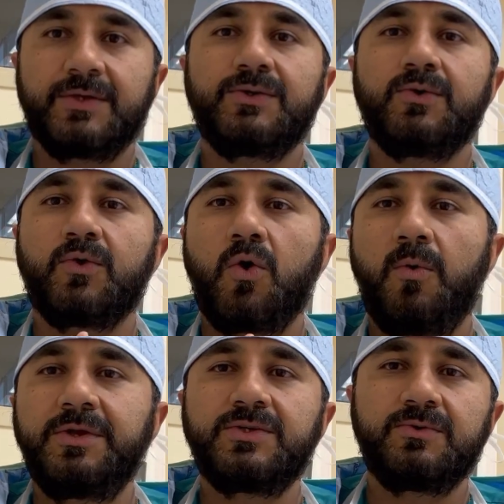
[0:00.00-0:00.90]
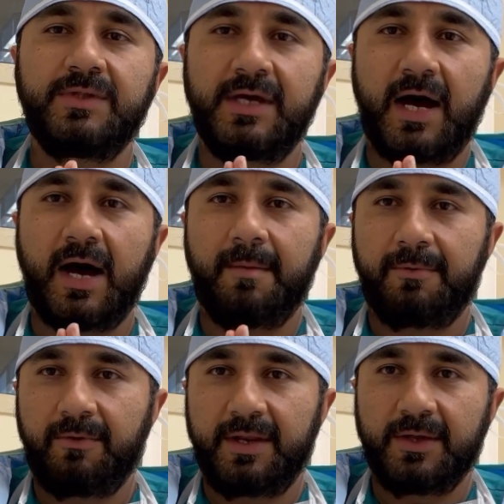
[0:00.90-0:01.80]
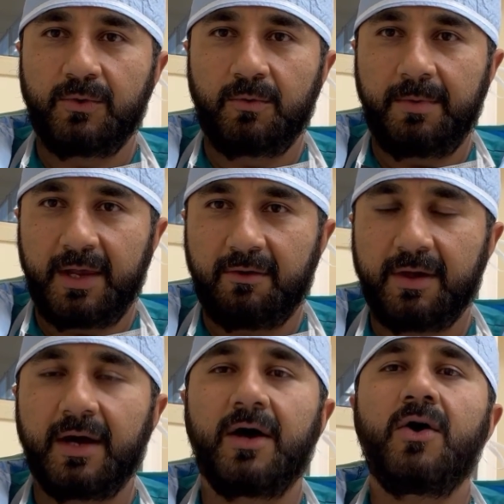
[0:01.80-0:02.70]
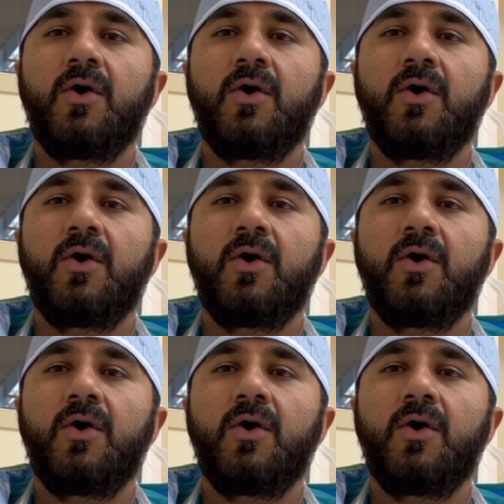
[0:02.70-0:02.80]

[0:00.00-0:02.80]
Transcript: You go into the operating room area